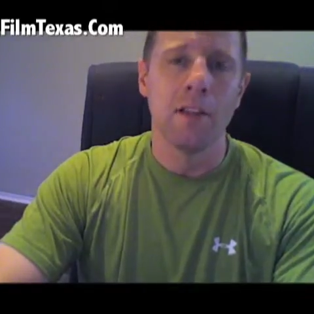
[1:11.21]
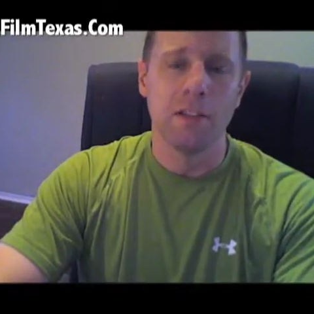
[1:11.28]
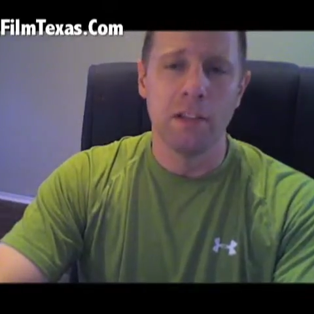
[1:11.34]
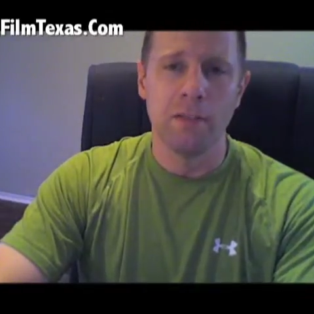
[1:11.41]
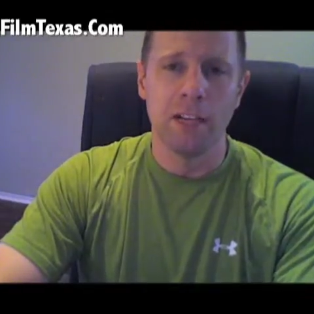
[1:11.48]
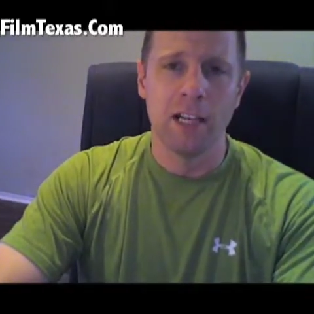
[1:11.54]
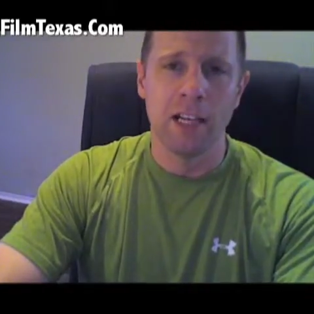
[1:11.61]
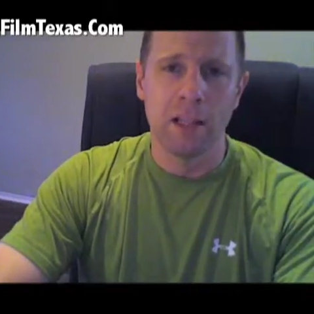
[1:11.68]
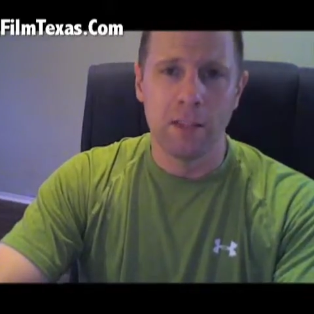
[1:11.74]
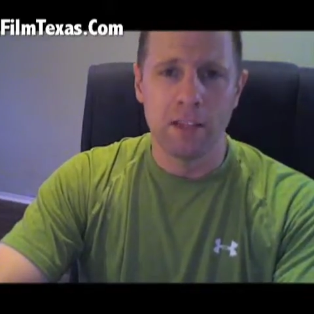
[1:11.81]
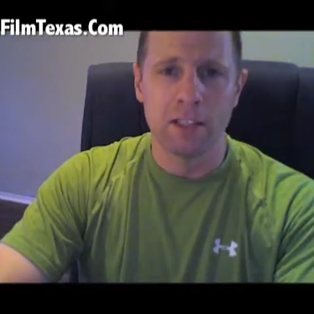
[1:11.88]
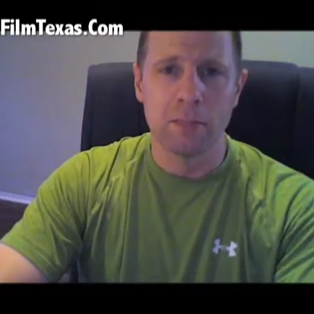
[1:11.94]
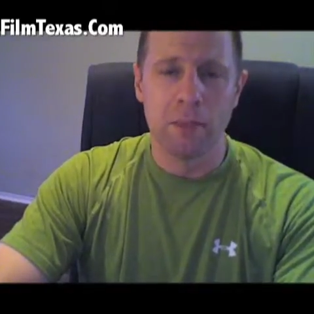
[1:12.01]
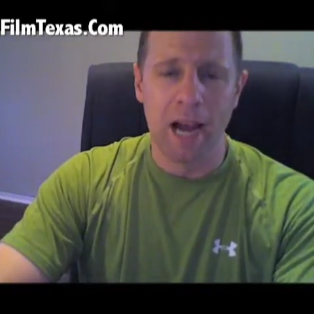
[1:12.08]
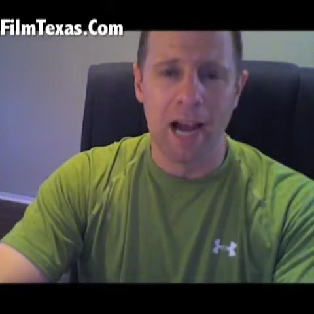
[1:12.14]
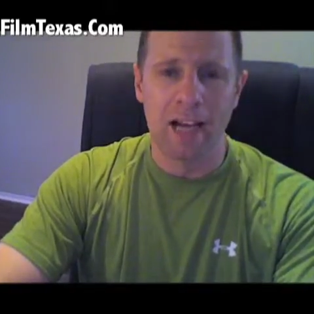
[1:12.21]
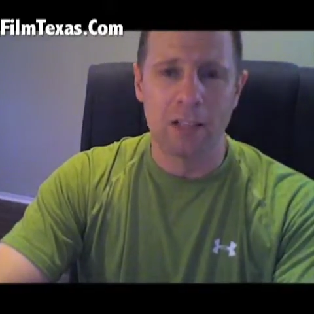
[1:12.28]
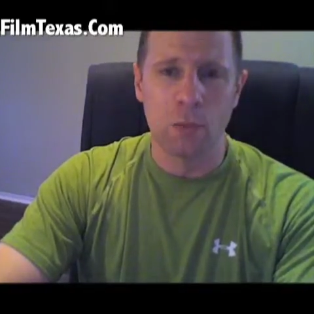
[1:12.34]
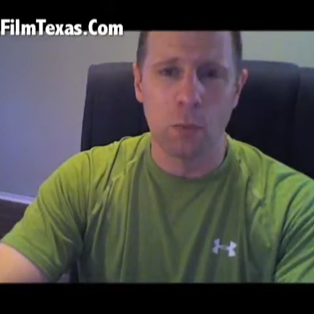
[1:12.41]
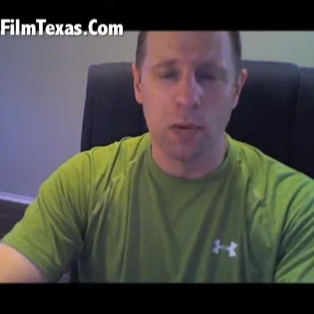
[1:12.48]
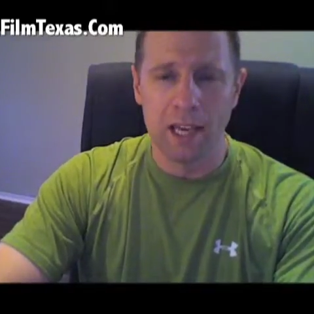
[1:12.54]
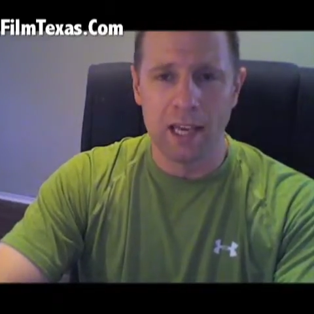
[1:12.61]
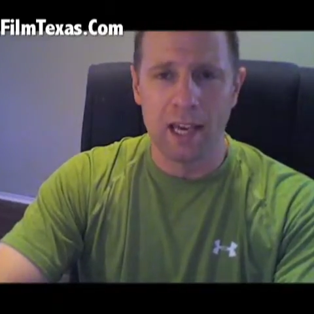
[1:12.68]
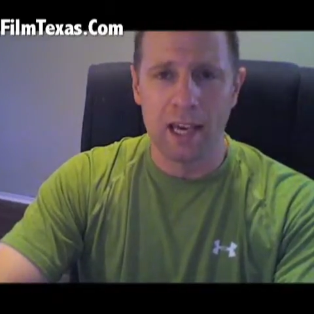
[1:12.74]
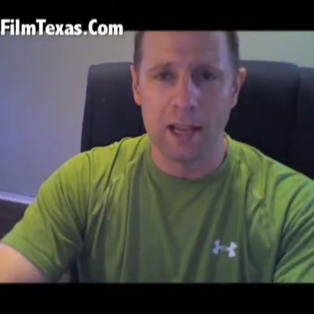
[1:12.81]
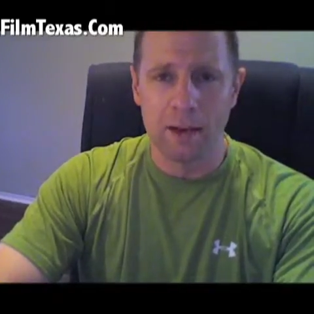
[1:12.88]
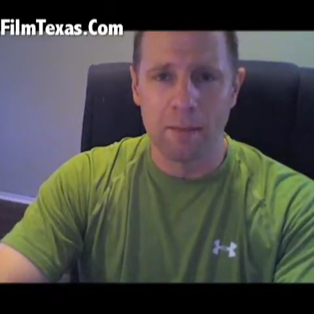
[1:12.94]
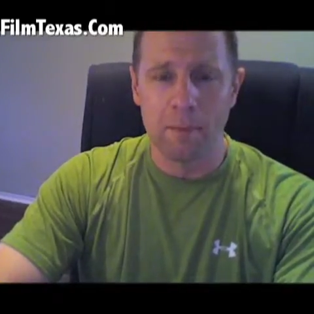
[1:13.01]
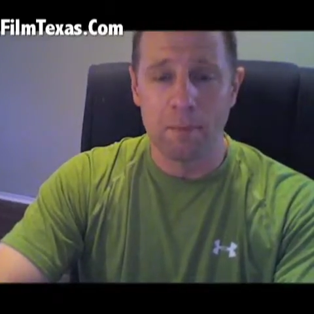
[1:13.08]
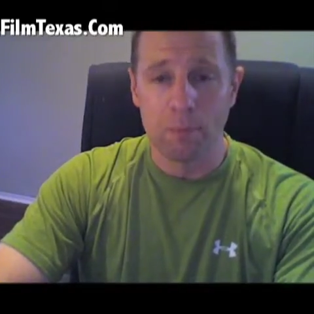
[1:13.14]
the DVD this past
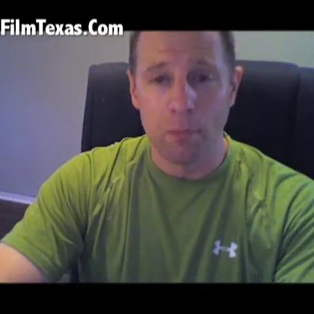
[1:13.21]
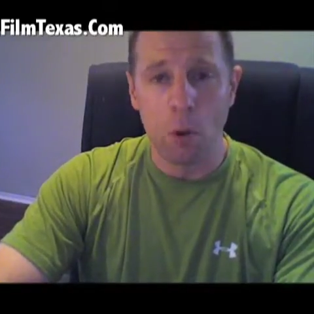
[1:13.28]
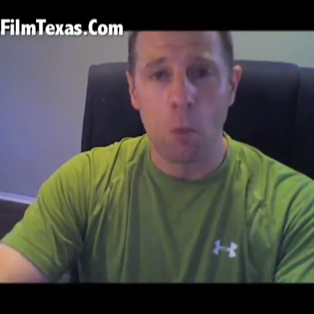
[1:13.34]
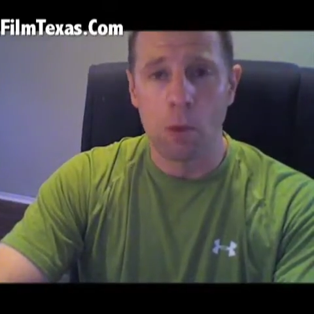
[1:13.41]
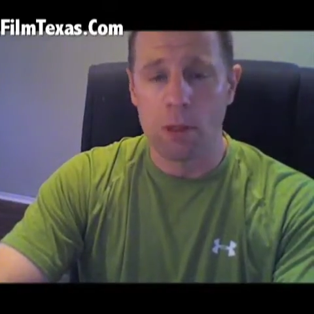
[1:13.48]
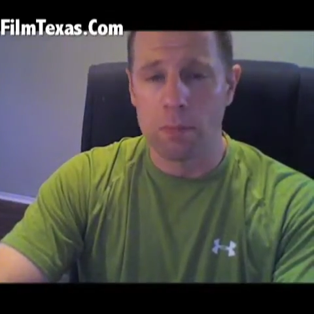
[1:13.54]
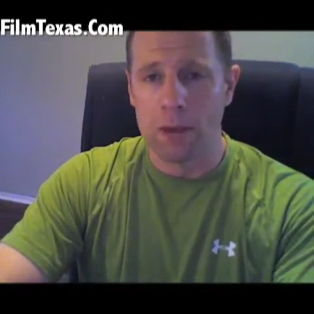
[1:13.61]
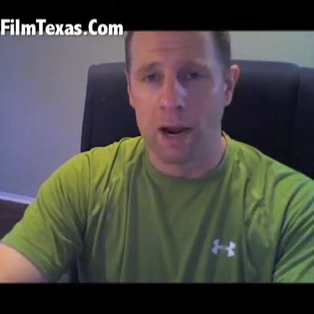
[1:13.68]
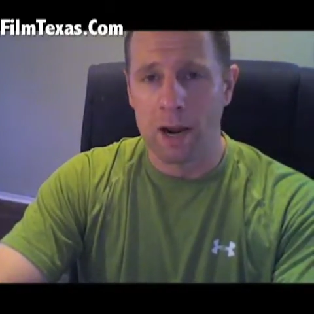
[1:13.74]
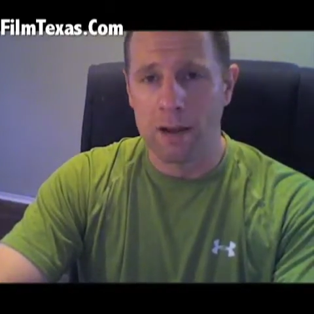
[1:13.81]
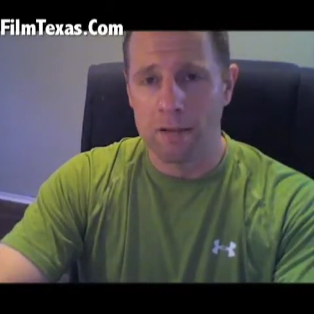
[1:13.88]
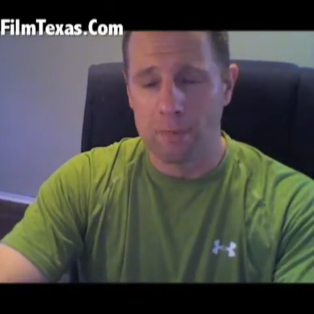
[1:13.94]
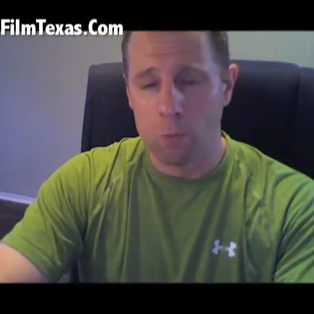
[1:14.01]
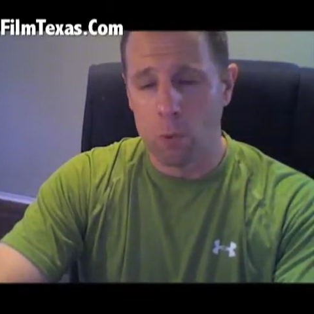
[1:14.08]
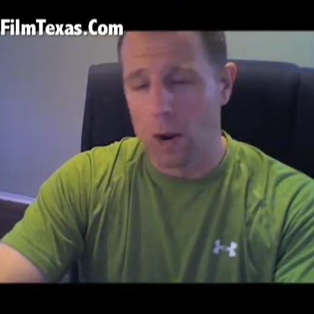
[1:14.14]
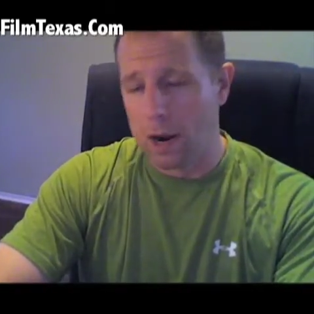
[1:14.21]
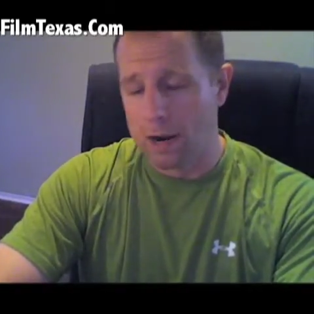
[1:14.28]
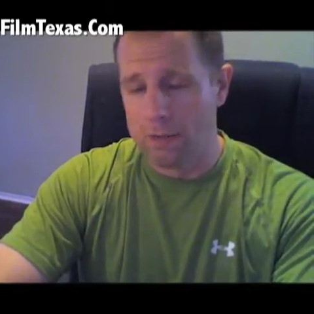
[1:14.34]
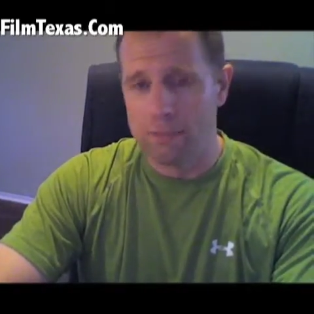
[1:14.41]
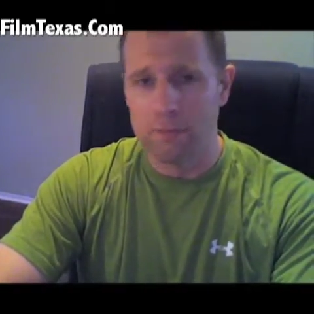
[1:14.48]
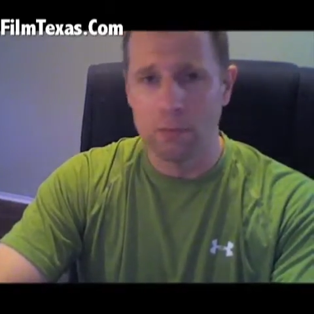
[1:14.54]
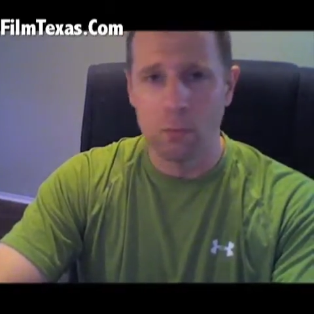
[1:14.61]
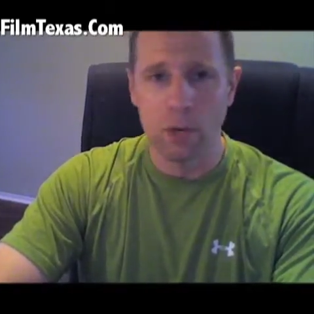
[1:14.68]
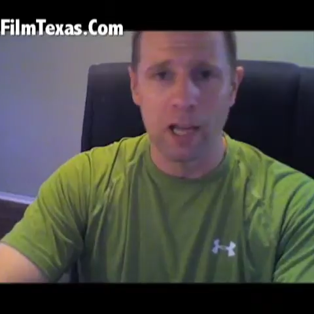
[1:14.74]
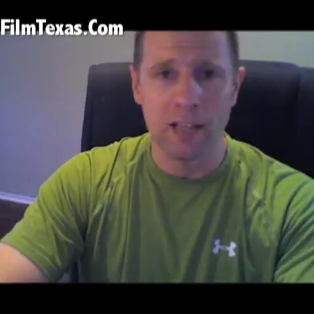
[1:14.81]
weekend with my wife.